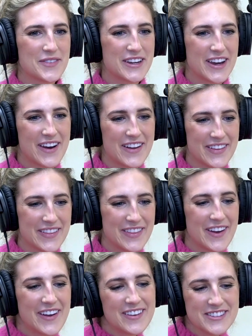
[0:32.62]
We got a
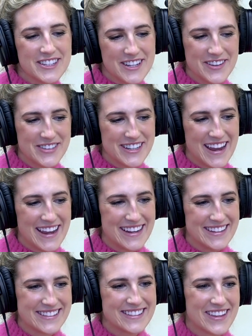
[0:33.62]
lot of snow today
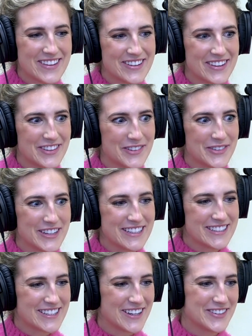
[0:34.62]
in Southern Illinois,
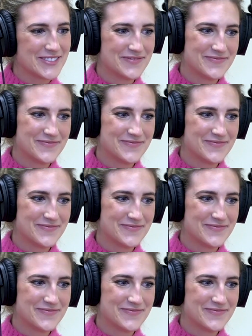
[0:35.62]
so.